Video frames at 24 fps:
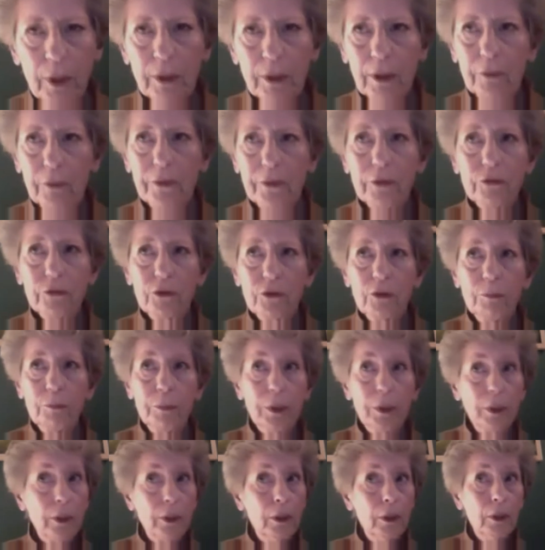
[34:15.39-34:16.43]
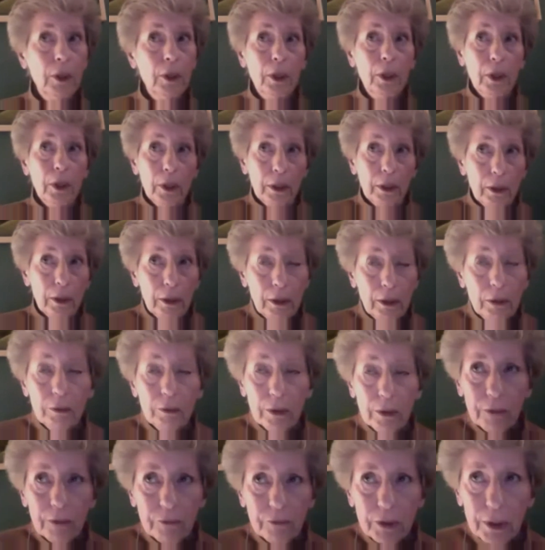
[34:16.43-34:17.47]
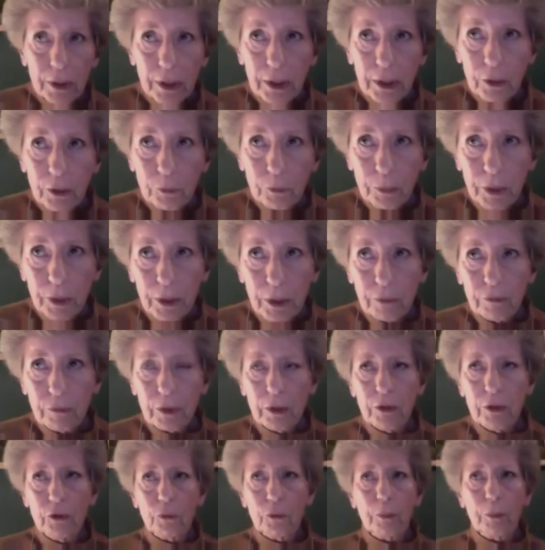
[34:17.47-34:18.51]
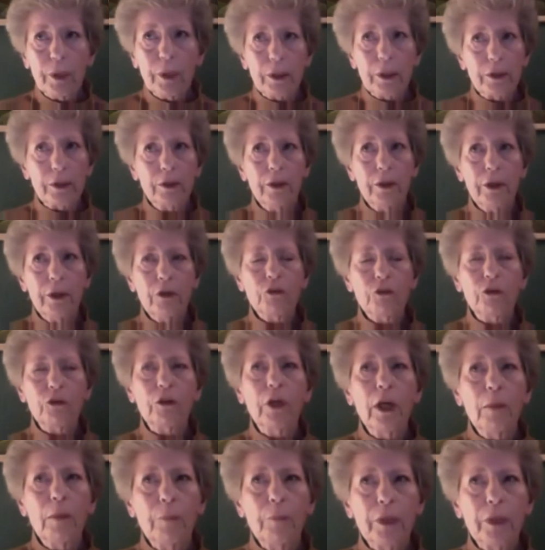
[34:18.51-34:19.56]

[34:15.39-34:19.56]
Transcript: Now this could be, it could be even in your meditation, but